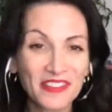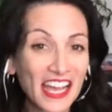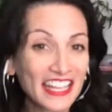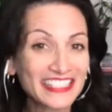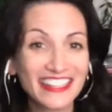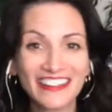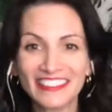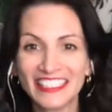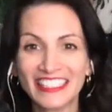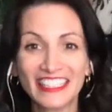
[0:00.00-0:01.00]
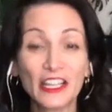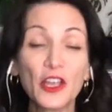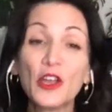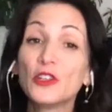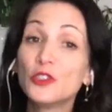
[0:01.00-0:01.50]
my
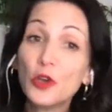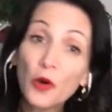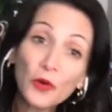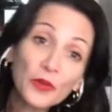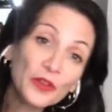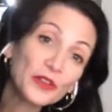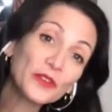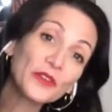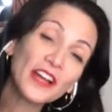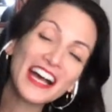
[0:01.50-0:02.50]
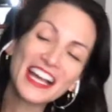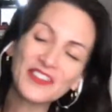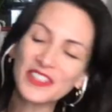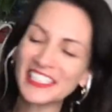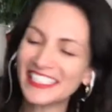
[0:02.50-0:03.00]
darling, don't cry,
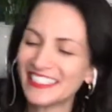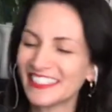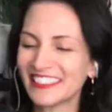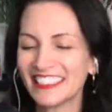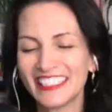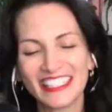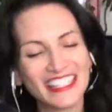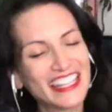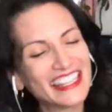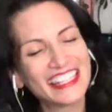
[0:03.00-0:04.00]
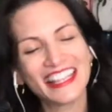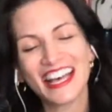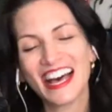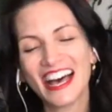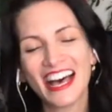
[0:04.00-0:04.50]
my darling. The
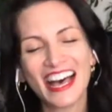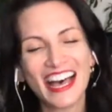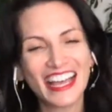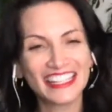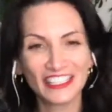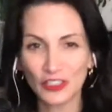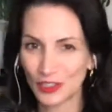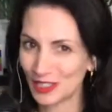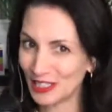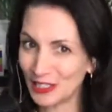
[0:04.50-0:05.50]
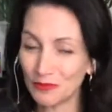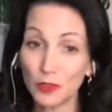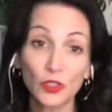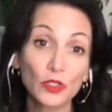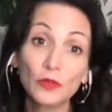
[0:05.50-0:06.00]
lion
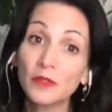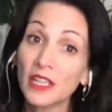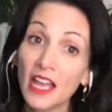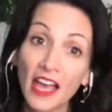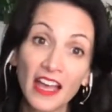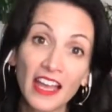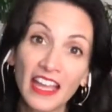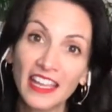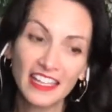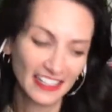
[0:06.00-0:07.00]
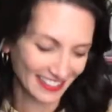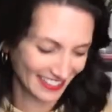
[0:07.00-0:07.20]
sleeps tonight.